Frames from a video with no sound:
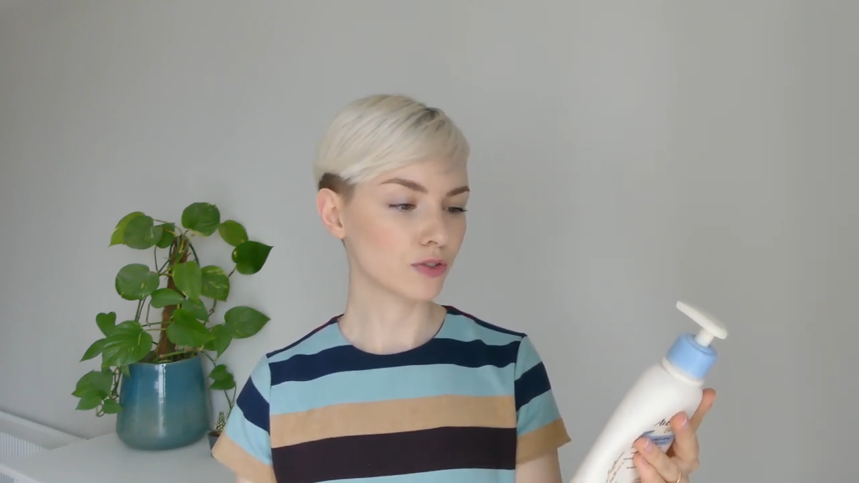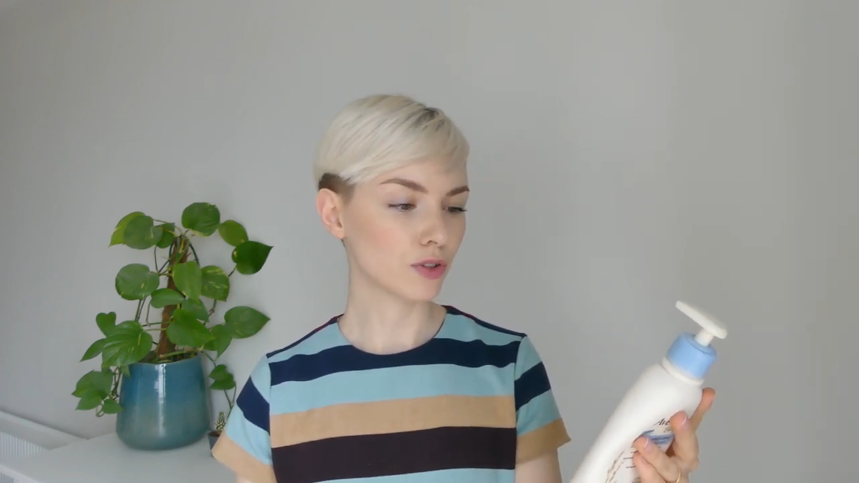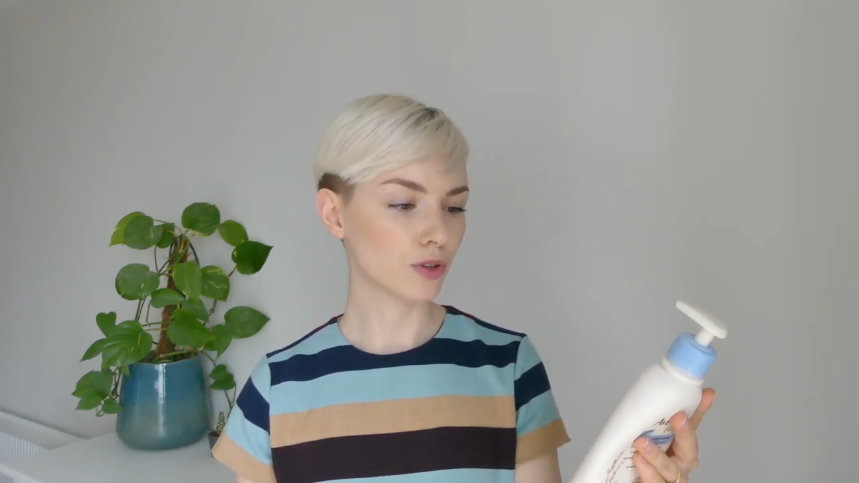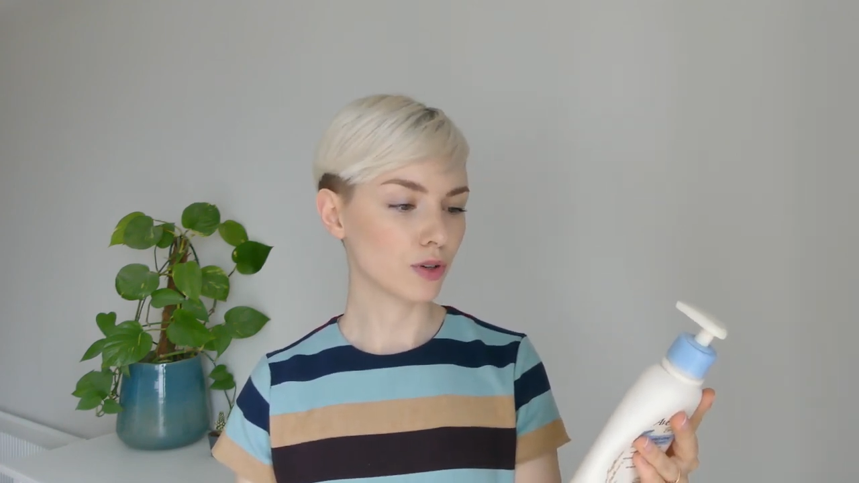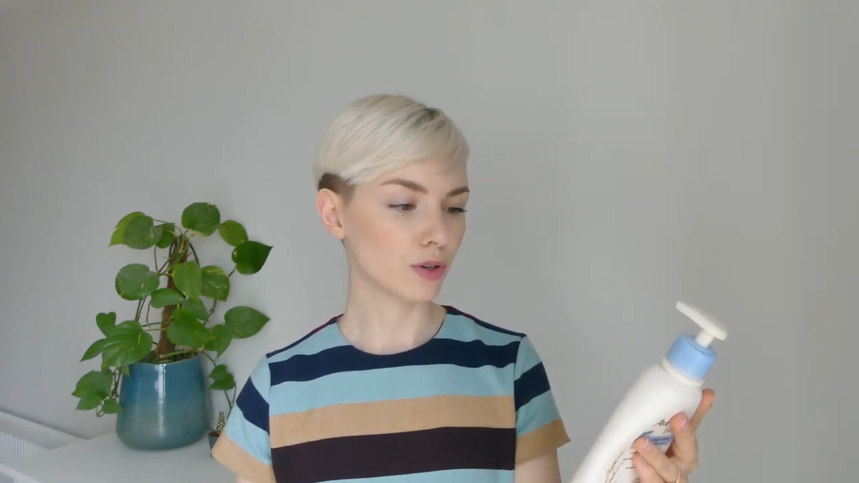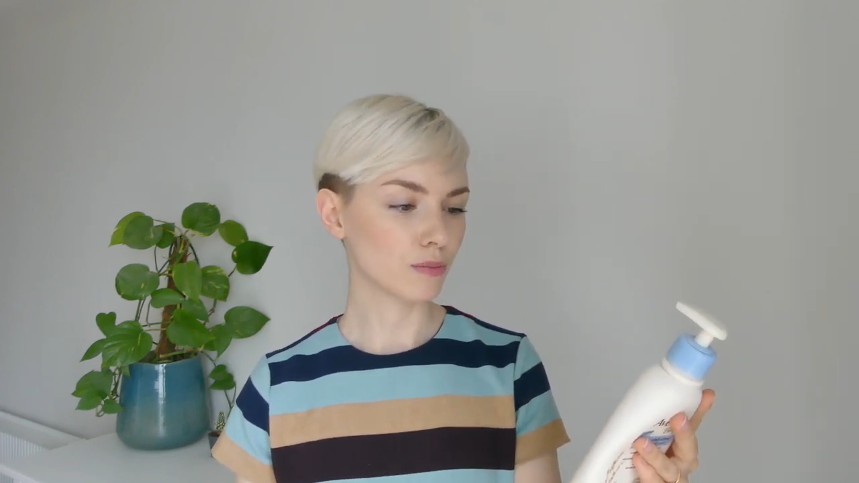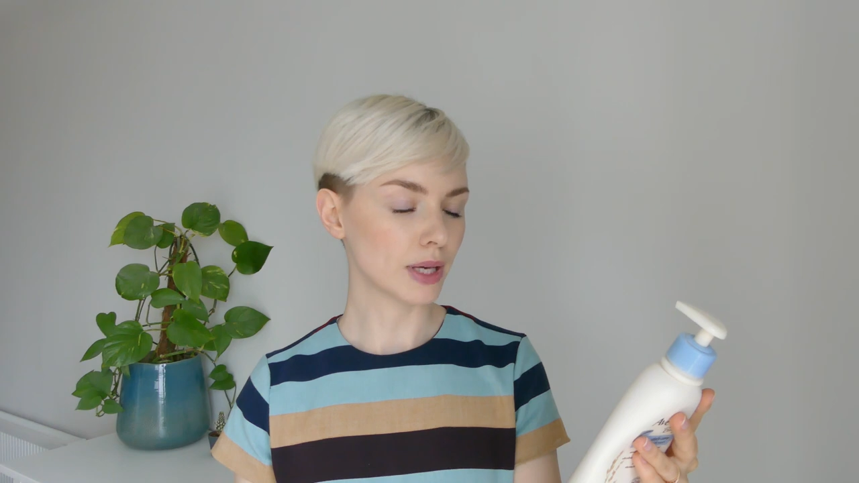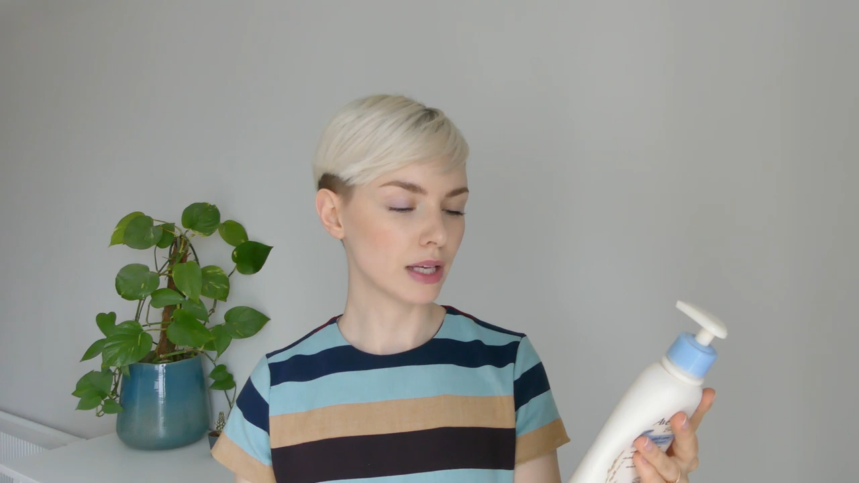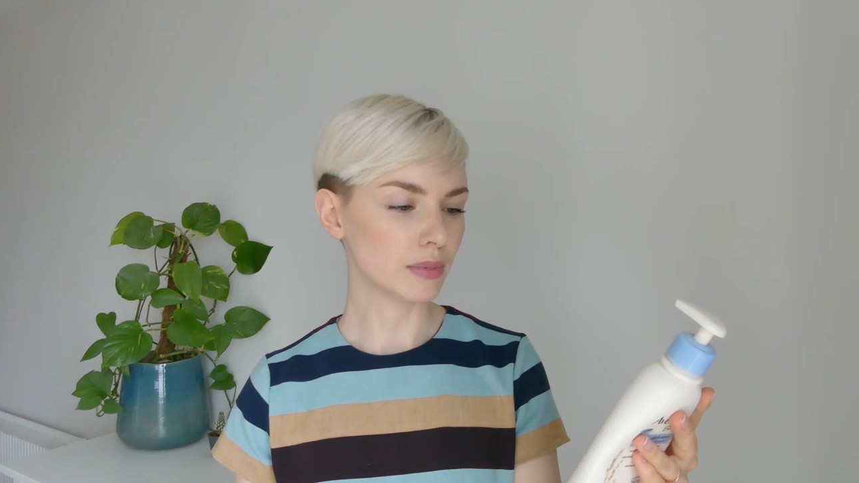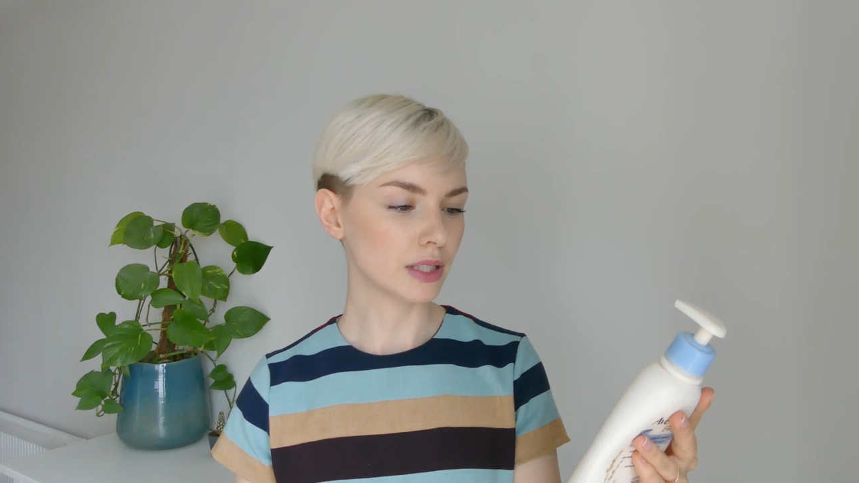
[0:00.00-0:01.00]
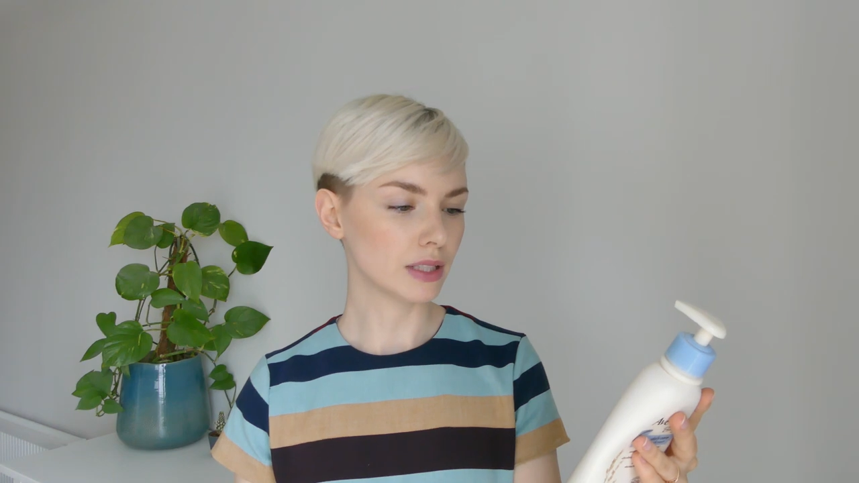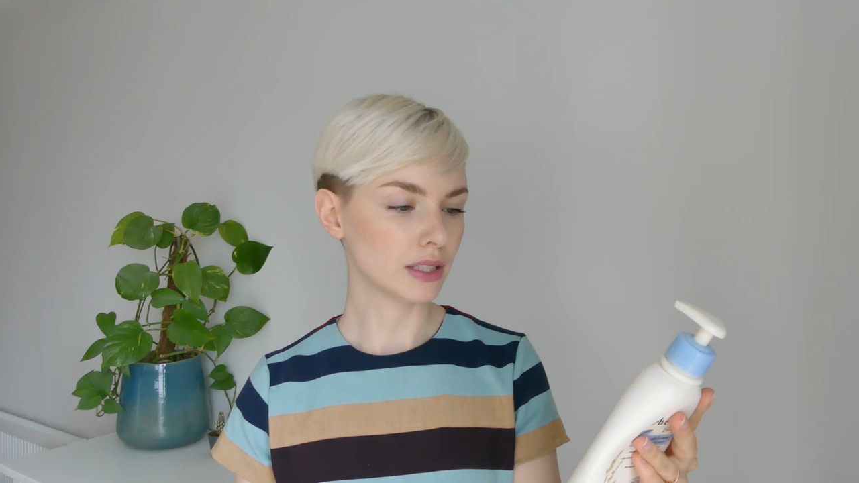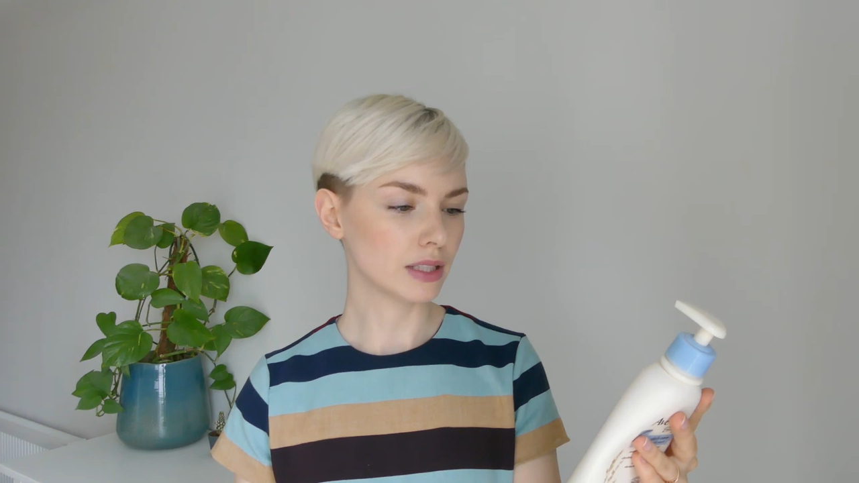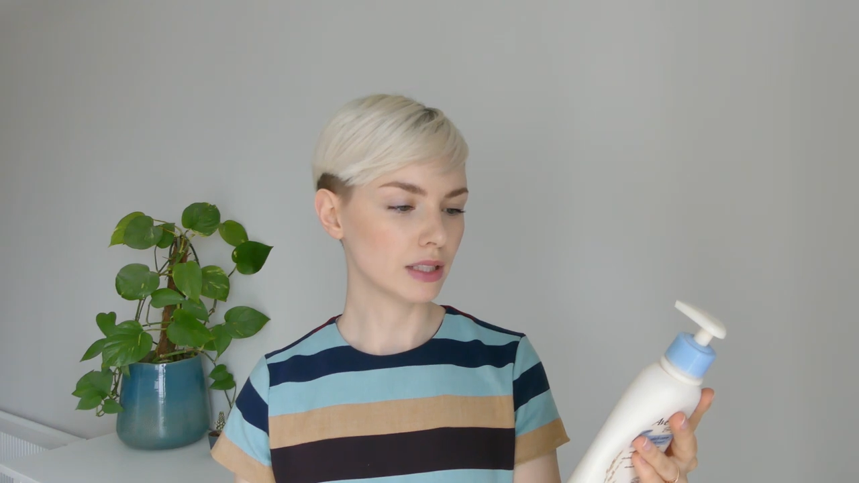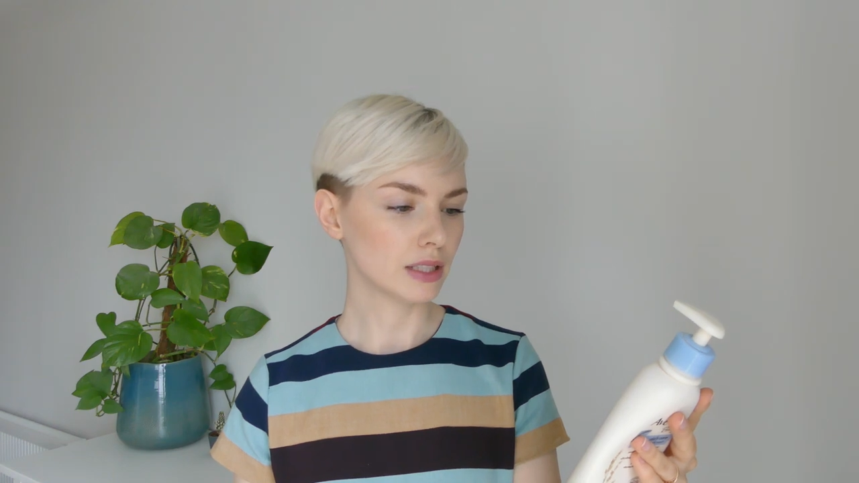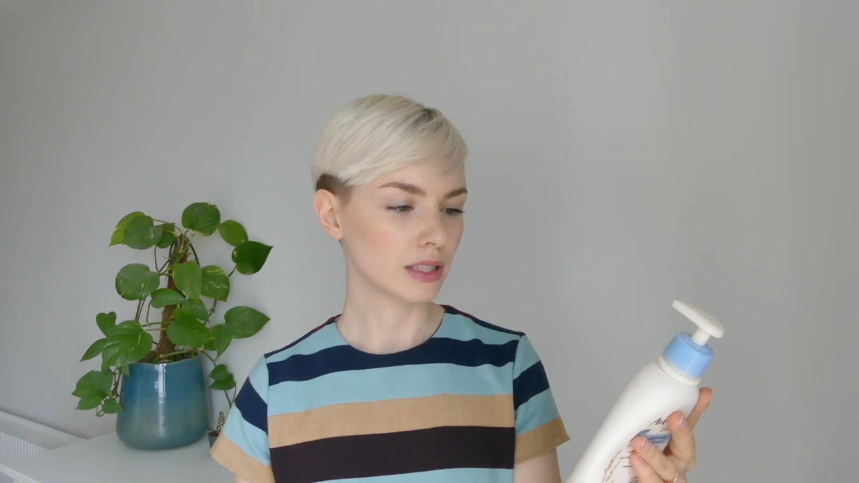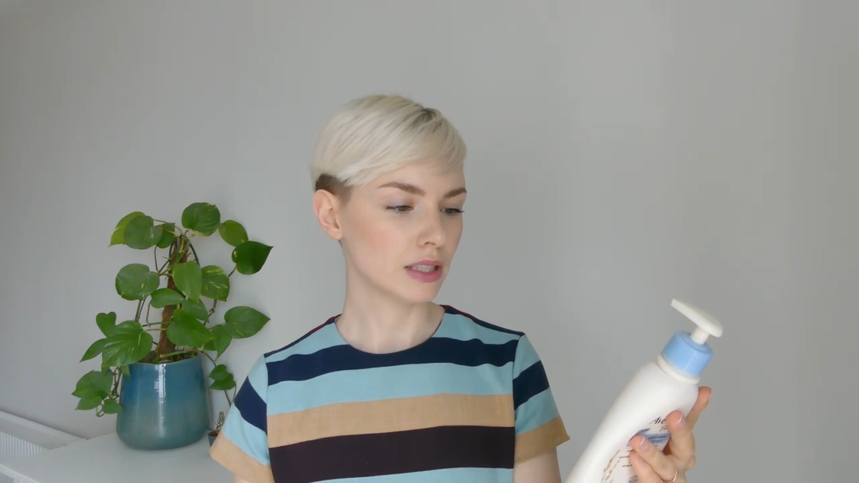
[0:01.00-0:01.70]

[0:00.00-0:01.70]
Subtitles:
for babies